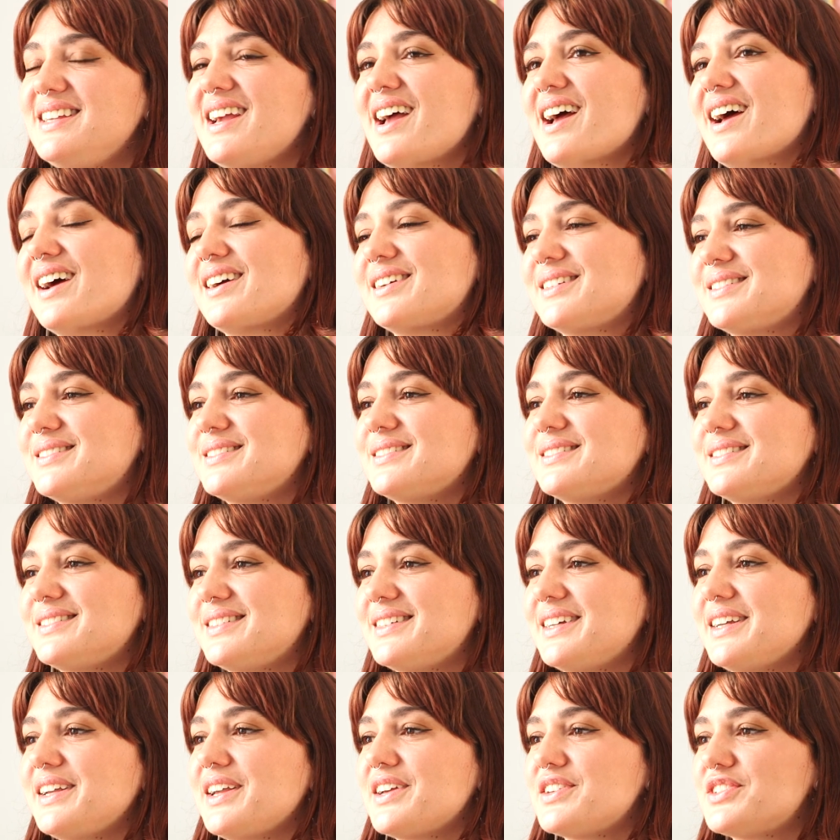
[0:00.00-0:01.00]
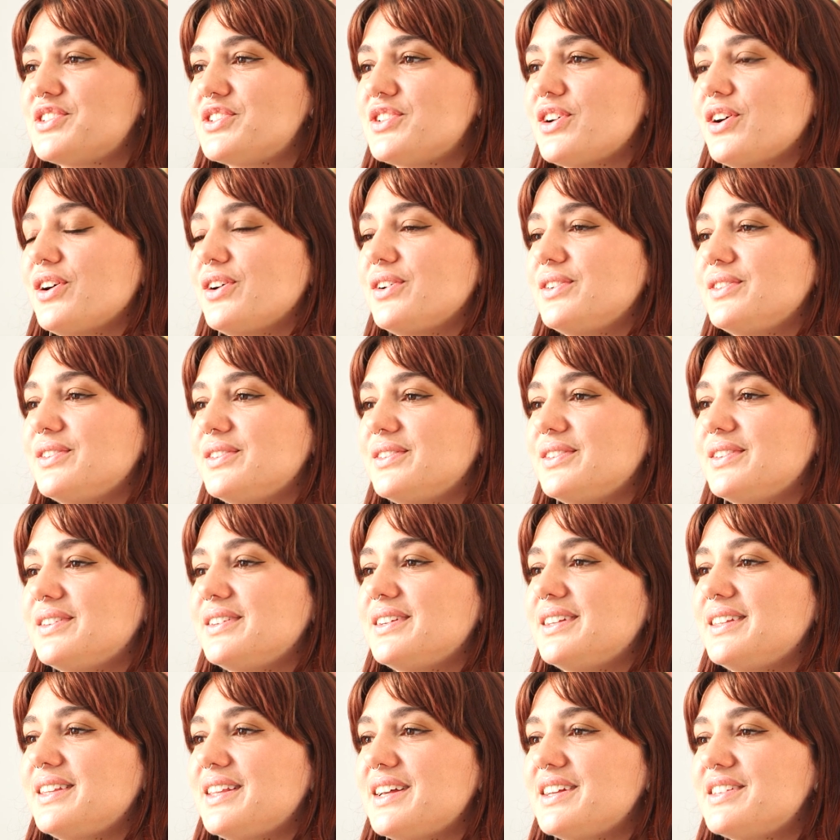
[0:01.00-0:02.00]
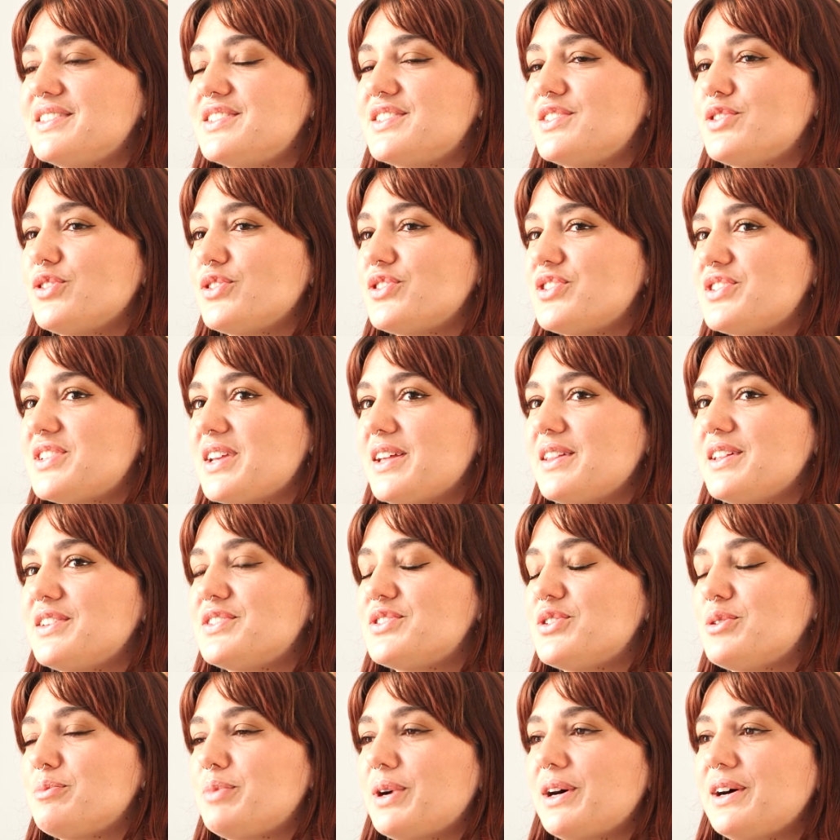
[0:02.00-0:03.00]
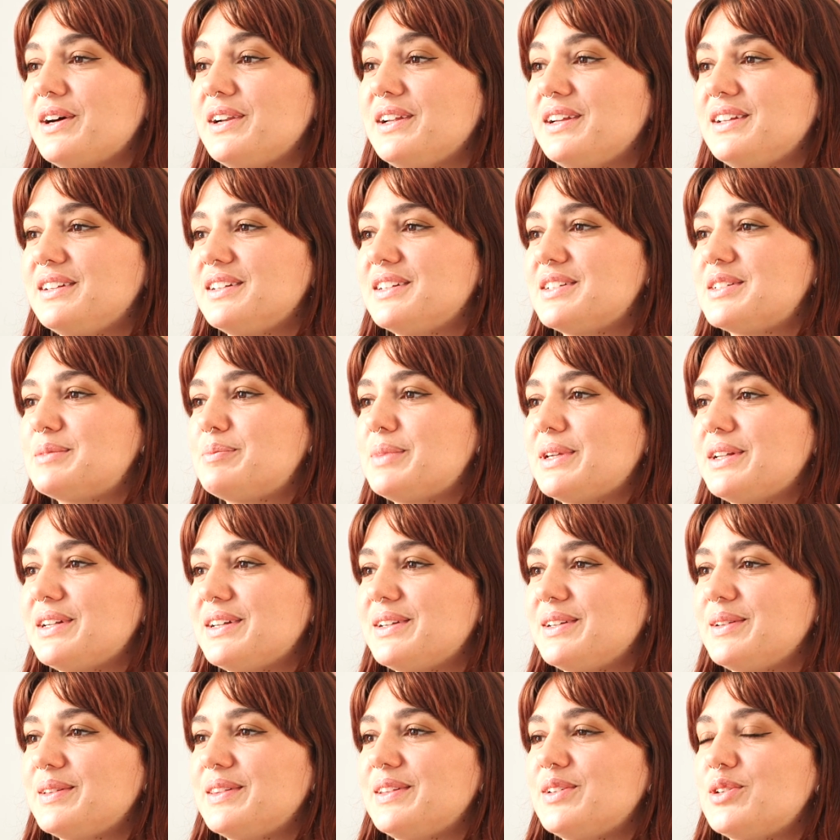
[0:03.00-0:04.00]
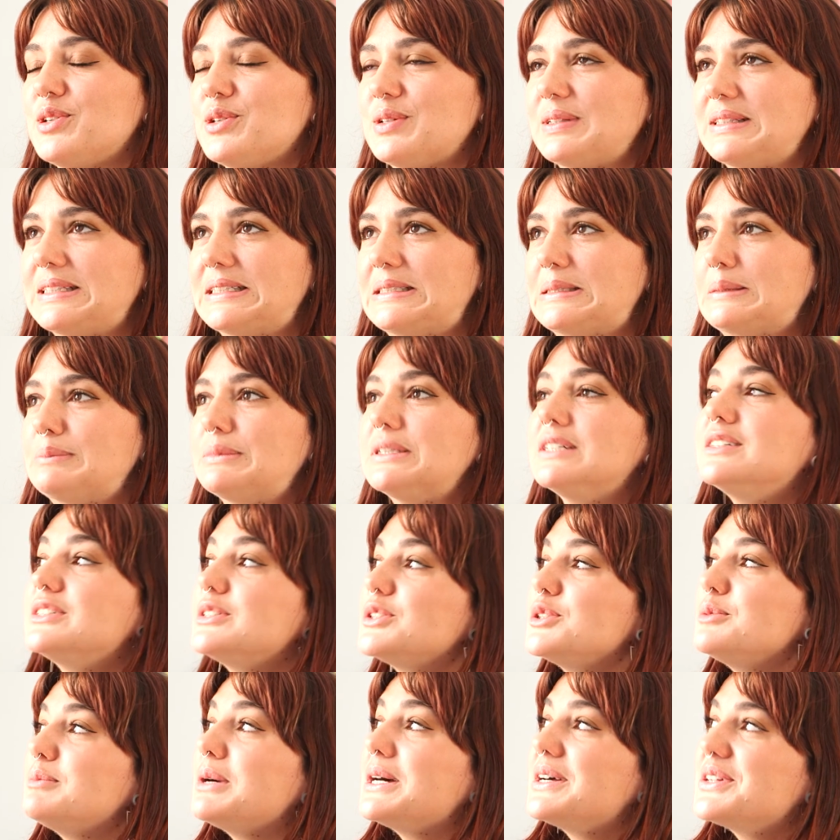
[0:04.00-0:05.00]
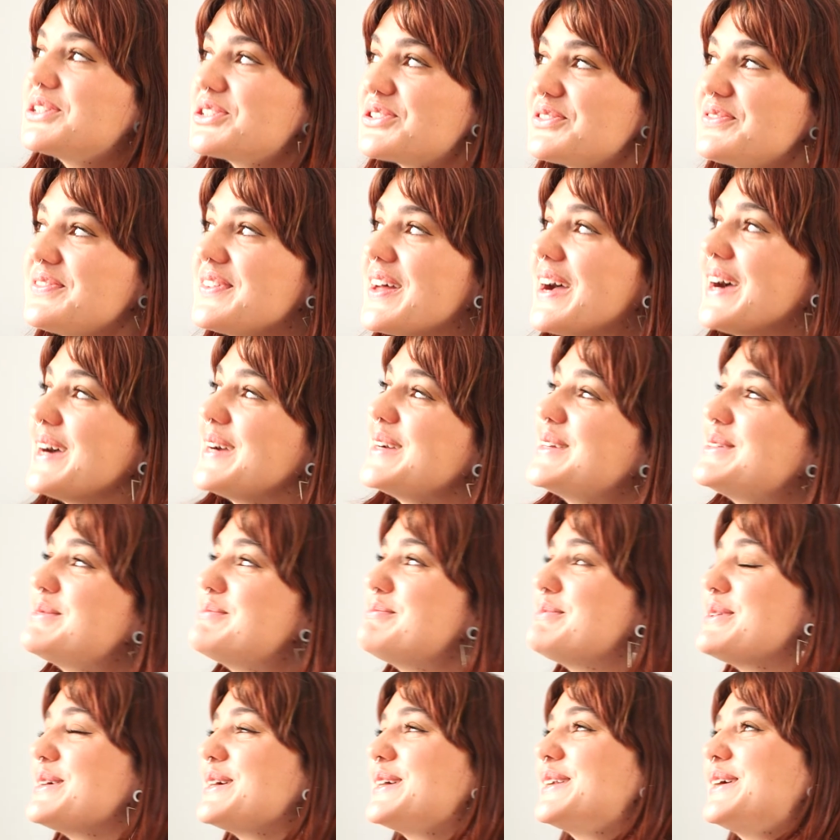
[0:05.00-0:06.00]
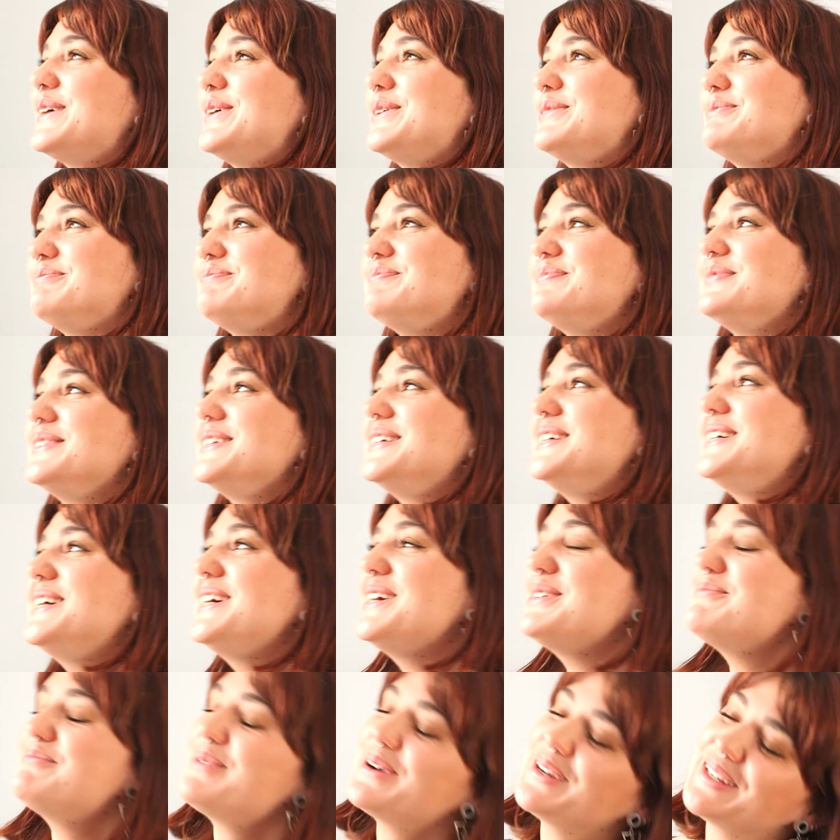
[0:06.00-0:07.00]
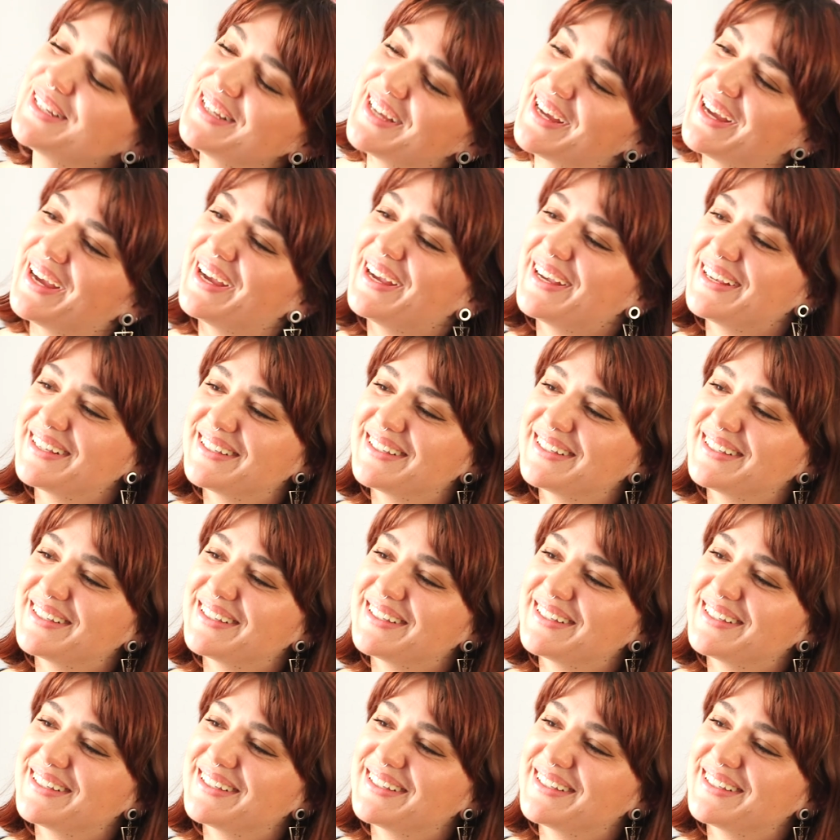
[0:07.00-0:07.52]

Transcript: yeah, I guess so. There's not to say there's no partying. There's been a little bit too much of that, but yeah,